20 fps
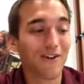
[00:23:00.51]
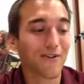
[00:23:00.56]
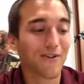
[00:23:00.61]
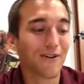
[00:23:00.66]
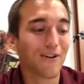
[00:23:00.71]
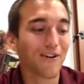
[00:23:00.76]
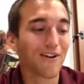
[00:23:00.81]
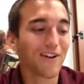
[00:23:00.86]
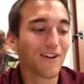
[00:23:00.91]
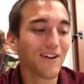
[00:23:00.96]

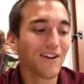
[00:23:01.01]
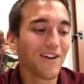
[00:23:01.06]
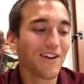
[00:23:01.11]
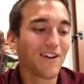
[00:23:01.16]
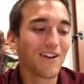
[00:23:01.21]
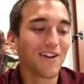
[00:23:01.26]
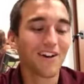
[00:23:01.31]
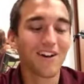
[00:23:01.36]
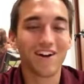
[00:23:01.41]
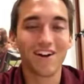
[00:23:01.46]
or
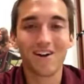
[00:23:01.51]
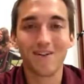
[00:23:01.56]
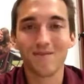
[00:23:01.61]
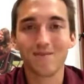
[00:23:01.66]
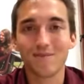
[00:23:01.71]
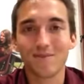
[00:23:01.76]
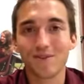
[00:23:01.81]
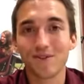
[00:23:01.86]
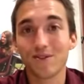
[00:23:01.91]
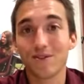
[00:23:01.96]

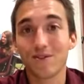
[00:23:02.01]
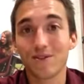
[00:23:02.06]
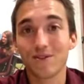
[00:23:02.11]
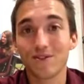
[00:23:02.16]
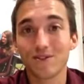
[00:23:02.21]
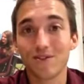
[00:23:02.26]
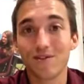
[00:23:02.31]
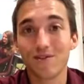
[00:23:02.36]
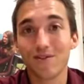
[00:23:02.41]
so on and so